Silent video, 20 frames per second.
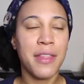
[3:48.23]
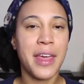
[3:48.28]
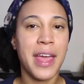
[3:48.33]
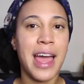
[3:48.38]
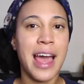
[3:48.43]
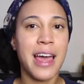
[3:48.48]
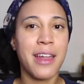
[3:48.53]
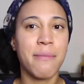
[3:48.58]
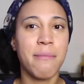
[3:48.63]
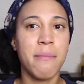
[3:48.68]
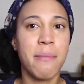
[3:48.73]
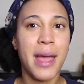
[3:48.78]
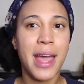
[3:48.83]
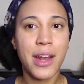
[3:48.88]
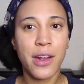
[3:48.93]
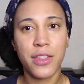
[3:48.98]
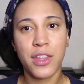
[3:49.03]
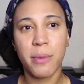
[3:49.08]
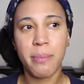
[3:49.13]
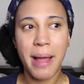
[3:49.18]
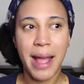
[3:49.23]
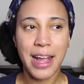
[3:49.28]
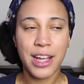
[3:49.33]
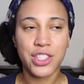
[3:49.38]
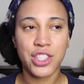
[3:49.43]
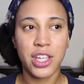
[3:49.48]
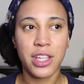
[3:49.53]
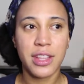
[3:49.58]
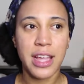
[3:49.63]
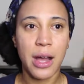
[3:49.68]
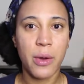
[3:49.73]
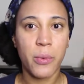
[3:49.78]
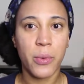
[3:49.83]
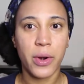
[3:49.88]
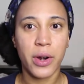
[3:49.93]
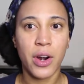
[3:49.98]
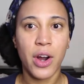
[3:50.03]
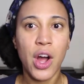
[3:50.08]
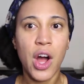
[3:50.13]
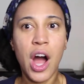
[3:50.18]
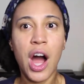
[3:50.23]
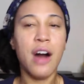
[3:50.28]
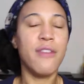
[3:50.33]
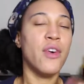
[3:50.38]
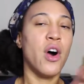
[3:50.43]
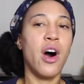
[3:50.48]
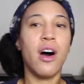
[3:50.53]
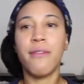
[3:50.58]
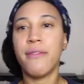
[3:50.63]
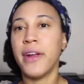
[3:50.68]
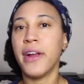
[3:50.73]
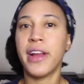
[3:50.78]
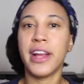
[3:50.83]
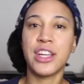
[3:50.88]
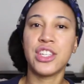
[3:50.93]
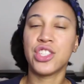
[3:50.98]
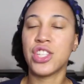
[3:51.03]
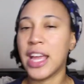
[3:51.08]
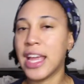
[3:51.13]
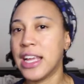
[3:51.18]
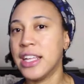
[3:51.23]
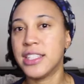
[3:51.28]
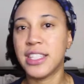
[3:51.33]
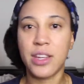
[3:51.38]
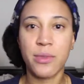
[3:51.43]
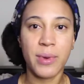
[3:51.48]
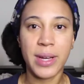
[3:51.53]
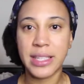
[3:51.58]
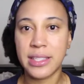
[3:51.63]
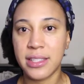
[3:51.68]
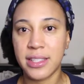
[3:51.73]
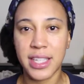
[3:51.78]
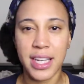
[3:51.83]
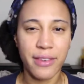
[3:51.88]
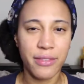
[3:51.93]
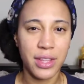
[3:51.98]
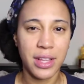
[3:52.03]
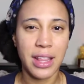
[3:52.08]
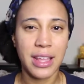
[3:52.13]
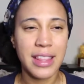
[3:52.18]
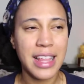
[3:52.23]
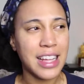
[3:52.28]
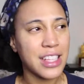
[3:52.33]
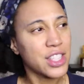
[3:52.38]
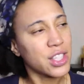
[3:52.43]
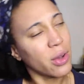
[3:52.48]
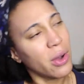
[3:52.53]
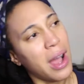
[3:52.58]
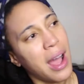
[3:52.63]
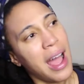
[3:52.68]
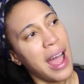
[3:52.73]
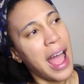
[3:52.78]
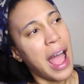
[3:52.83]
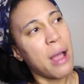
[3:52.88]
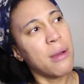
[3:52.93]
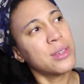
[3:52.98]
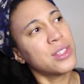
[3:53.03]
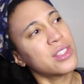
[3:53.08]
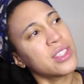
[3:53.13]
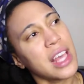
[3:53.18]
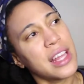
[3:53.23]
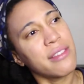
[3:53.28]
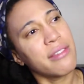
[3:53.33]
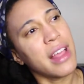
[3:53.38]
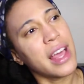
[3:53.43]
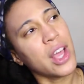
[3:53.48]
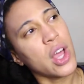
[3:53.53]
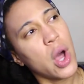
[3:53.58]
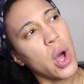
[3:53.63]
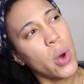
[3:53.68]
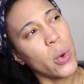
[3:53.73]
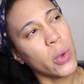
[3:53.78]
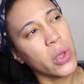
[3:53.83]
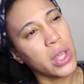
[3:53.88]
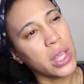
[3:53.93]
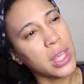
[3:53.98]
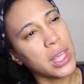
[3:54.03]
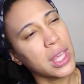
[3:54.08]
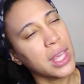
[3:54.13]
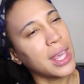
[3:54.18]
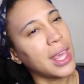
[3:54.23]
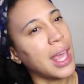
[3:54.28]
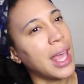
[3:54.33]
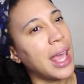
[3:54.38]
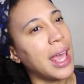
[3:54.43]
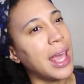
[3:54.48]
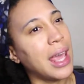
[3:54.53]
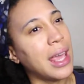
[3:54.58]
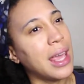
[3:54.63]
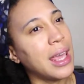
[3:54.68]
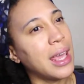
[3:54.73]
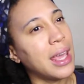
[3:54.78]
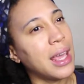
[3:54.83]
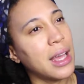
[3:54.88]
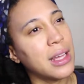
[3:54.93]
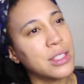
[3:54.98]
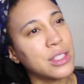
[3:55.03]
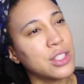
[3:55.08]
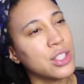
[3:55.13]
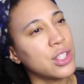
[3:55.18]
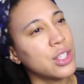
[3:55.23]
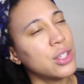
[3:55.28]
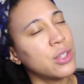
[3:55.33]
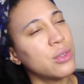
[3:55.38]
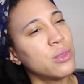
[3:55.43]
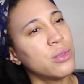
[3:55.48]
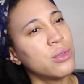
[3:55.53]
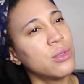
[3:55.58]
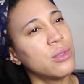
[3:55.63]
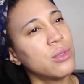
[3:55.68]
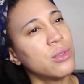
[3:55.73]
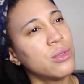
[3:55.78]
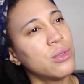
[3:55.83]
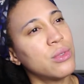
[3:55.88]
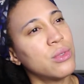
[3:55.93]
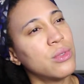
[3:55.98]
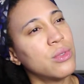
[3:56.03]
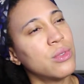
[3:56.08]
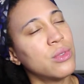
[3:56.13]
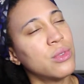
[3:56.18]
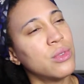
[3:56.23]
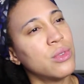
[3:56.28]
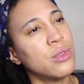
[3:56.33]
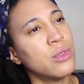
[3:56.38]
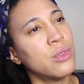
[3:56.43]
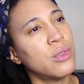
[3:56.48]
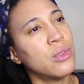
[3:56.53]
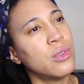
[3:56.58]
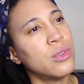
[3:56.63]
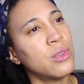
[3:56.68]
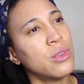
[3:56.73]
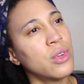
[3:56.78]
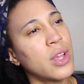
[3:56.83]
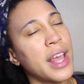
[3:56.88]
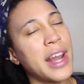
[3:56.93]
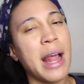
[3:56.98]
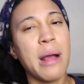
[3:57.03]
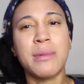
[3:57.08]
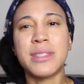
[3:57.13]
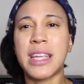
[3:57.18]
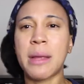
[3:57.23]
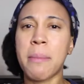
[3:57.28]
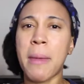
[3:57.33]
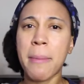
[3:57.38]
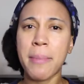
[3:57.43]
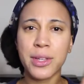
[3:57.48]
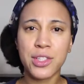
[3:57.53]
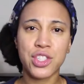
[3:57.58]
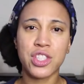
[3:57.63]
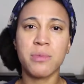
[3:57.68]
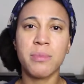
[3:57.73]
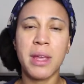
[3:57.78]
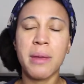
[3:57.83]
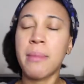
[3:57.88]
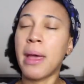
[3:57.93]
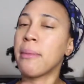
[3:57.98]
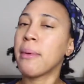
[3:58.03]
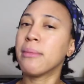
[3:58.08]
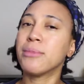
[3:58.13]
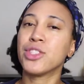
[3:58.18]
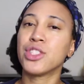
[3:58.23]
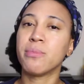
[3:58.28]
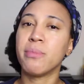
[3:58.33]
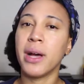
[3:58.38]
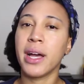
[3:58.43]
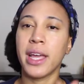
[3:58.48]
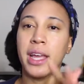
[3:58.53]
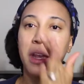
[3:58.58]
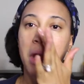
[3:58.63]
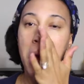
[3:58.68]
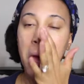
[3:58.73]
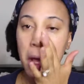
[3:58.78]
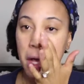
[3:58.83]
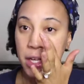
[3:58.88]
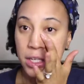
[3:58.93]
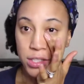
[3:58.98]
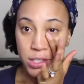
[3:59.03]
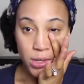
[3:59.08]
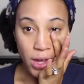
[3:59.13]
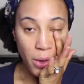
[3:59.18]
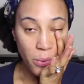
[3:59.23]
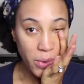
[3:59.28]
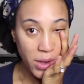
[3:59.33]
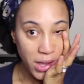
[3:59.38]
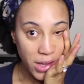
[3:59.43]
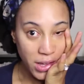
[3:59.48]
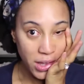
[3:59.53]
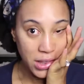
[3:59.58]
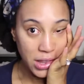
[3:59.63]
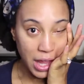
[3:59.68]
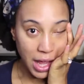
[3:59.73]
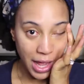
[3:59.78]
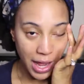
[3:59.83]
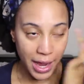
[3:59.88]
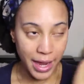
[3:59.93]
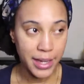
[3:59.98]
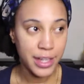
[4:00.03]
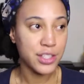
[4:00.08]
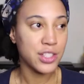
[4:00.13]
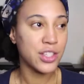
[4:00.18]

they had men on their packaging that were of all varying shades and races and everything like that. So I was just kind of like, okay, do you? And I was like, maybe it's just me, maybe I'm just bugging. So I went online